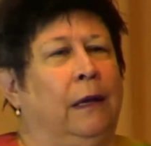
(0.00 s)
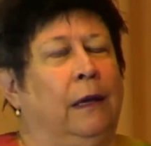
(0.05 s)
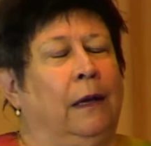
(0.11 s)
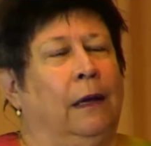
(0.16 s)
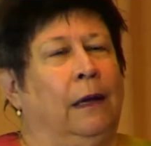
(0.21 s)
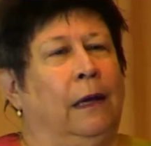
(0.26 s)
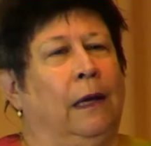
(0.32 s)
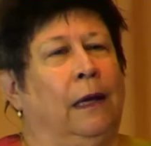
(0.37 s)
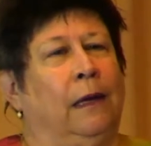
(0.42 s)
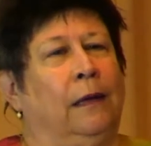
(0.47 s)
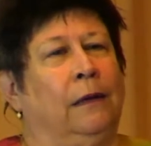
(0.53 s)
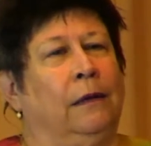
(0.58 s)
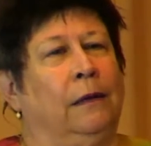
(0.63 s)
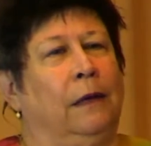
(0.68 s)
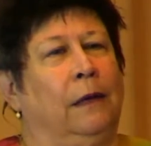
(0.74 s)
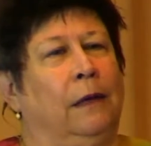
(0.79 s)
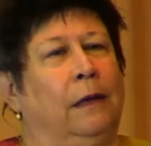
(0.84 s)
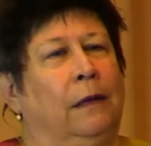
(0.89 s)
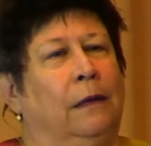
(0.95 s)
And
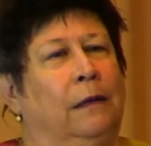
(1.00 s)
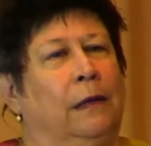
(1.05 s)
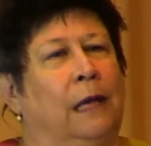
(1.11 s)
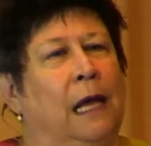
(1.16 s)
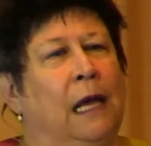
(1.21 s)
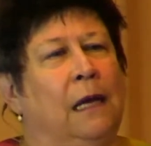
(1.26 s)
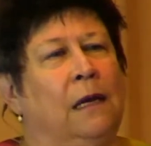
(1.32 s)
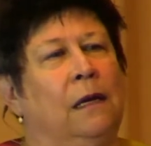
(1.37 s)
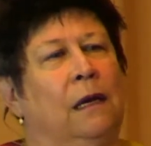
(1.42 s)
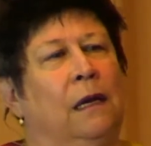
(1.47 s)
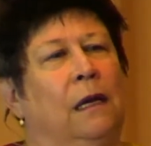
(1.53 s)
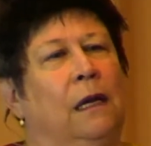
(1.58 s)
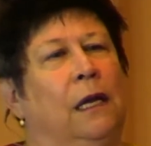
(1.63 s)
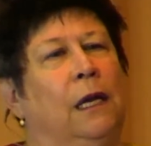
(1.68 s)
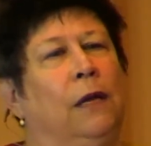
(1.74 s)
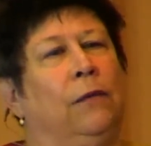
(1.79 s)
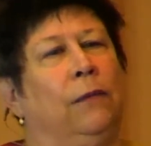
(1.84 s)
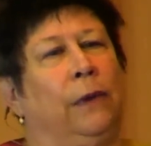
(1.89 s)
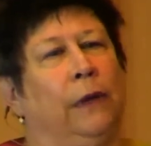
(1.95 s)
then
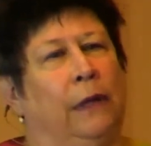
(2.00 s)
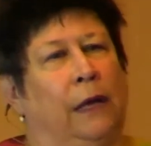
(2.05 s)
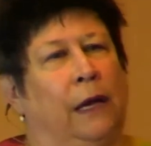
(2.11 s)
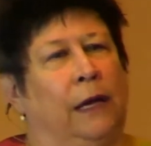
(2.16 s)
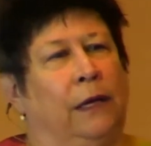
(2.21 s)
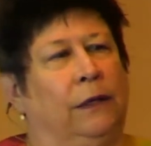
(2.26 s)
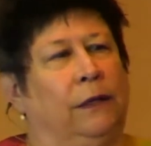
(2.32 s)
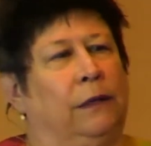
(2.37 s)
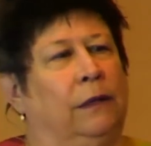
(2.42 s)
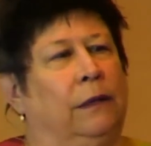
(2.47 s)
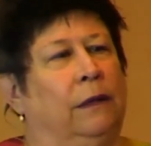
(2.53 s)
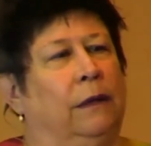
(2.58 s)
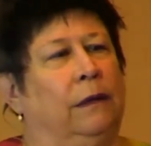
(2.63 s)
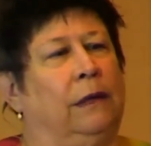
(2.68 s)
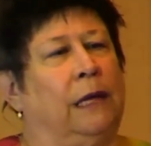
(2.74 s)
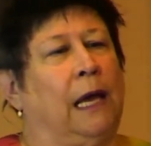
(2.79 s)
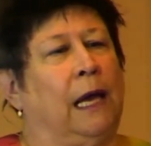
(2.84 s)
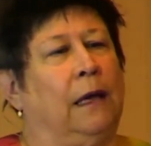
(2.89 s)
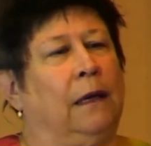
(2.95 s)
he realized
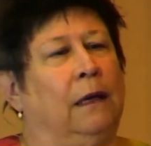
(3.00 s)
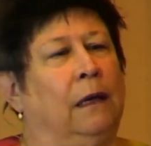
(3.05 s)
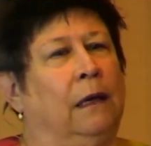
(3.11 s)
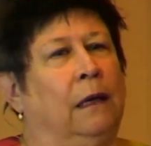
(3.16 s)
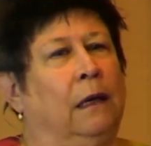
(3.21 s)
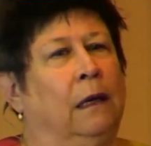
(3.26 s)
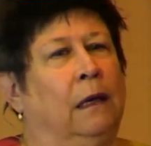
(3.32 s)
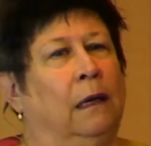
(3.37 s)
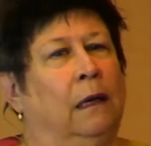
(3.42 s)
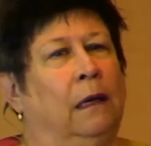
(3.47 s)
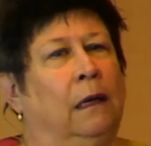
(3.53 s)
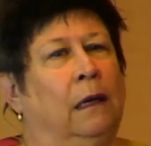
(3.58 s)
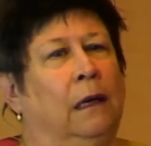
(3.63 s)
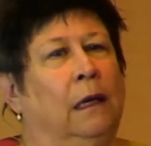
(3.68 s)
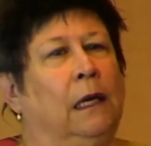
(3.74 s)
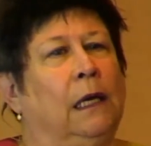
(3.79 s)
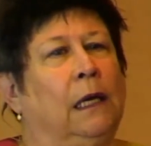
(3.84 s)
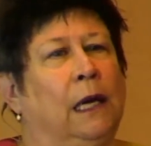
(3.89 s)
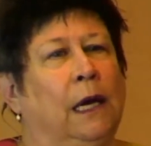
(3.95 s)
that
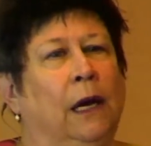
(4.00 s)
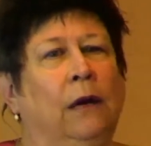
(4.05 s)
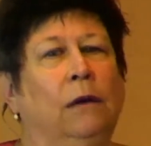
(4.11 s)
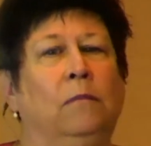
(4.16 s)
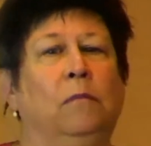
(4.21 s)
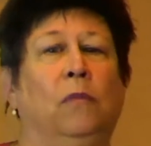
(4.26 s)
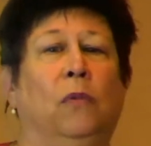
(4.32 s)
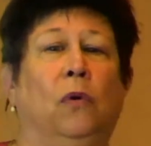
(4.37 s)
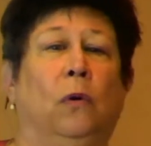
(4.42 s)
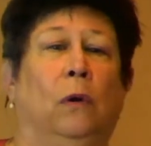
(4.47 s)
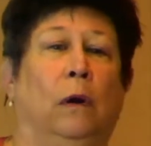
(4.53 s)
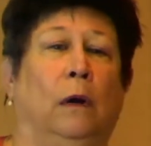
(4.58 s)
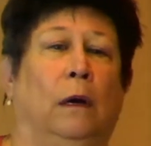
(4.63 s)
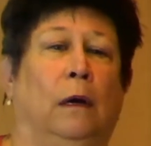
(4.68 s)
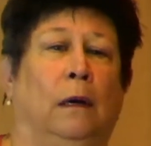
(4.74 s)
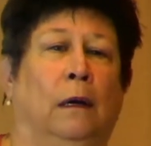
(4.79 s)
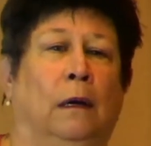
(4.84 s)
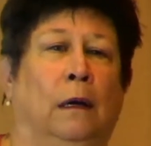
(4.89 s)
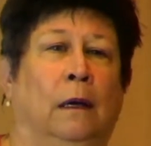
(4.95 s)
he cared more
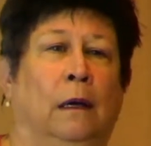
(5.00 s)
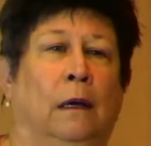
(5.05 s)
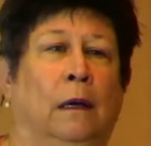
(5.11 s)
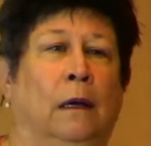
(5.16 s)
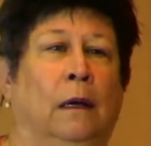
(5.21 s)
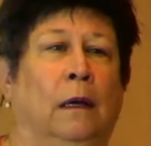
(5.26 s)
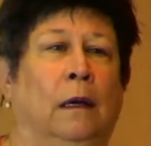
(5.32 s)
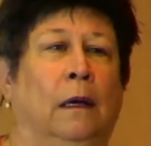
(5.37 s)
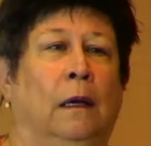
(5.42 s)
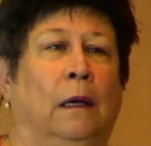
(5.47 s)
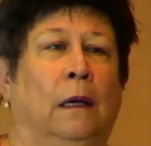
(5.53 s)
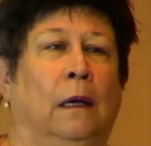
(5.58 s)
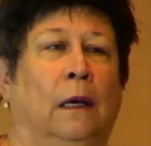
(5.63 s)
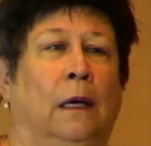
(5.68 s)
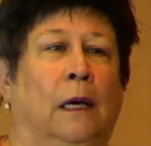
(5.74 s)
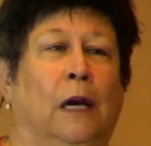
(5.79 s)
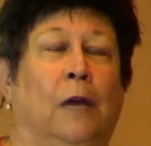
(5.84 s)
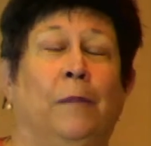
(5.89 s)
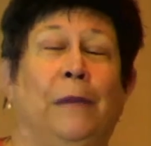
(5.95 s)

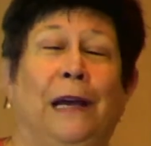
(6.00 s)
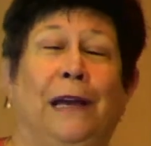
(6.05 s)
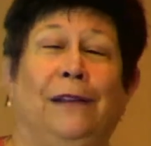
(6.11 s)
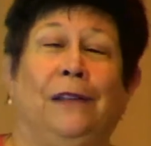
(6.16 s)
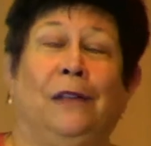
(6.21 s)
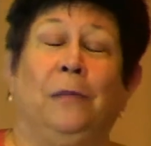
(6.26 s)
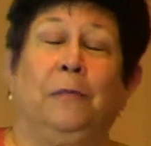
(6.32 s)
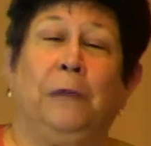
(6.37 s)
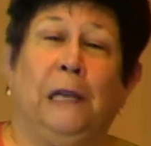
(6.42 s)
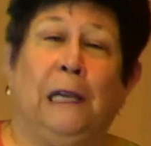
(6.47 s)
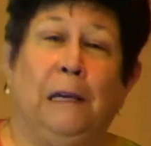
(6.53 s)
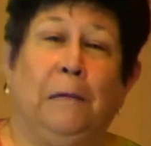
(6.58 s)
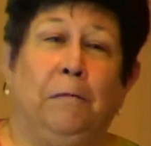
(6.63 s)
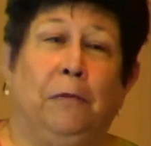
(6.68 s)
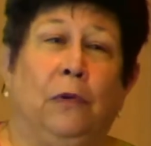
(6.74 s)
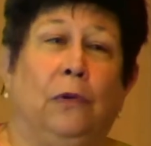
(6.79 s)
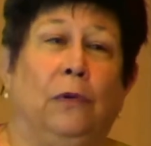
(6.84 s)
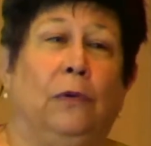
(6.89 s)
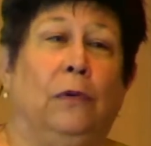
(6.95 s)
about the
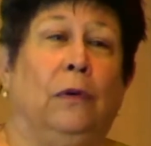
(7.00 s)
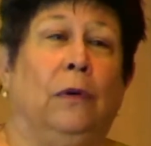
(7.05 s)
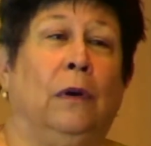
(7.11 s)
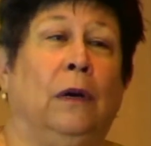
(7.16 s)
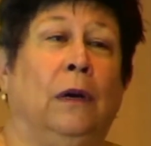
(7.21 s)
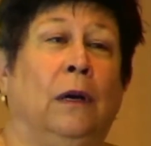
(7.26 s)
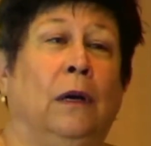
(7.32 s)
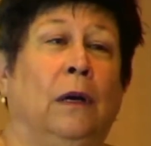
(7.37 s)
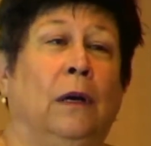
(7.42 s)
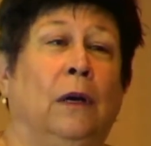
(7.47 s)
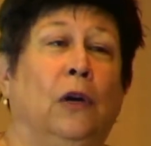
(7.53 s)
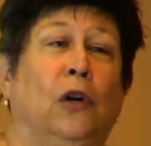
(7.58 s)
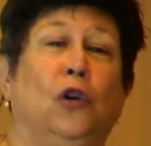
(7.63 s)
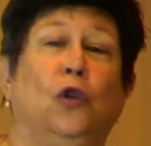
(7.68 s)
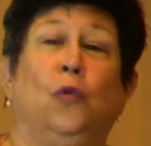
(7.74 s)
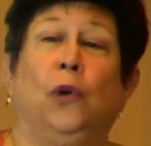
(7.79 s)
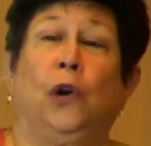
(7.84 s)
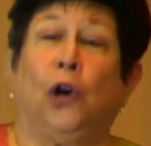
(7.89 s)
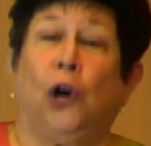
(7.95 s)
people who
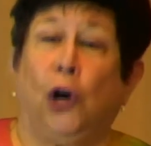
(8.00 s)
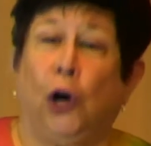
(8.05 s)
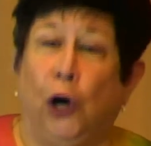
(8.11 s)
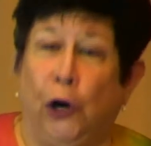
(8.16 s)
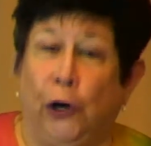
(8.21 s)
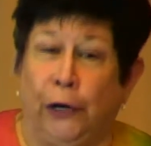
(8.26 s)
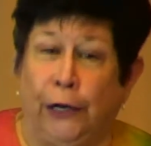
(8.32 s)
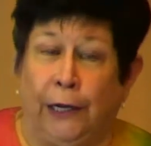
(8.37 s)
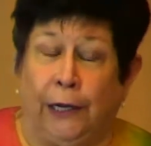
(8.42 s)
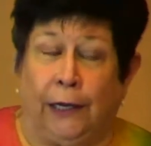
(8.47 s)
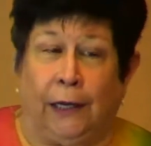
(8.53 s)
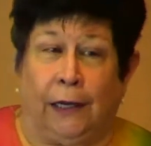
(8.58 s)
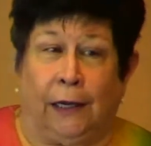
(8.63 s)
were hurting